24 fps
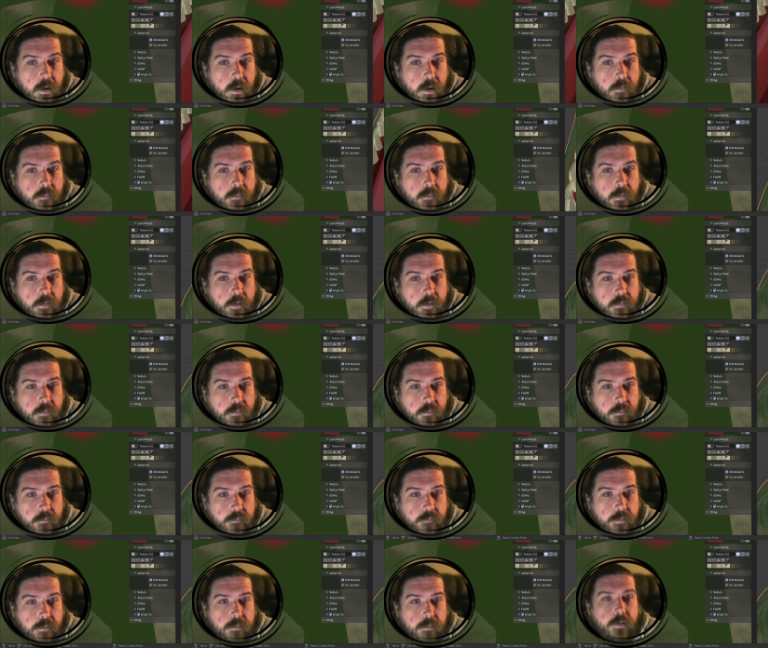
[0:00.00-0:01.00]
So that's all
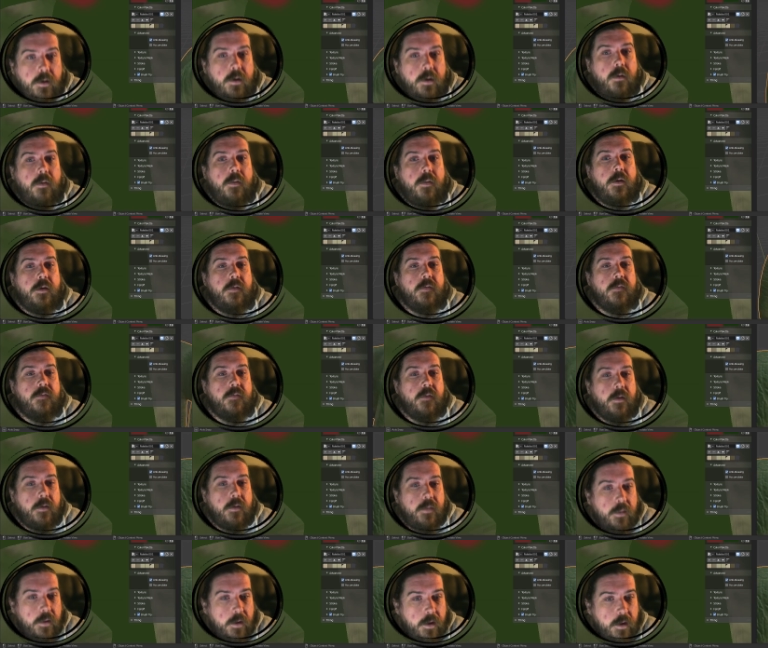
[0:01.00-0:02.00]
filled in on the inside
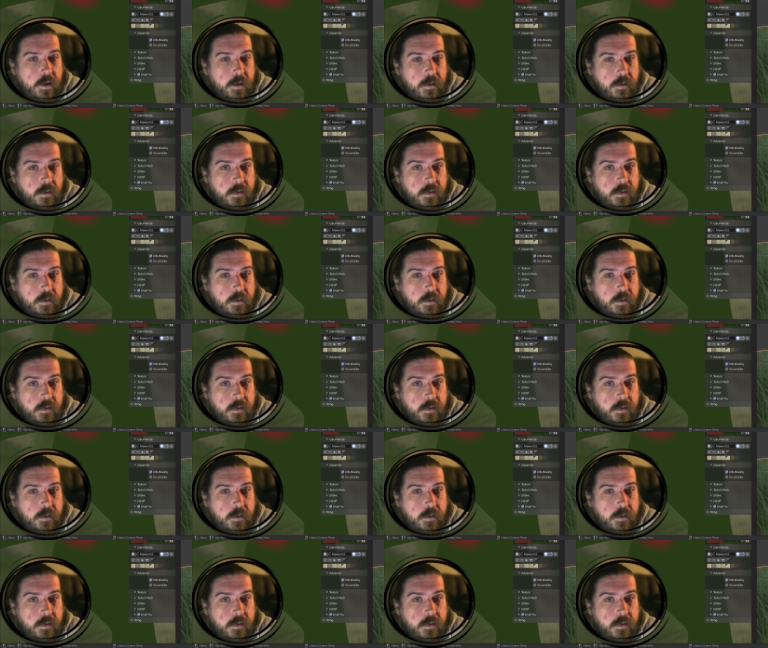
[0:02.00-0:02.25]
there.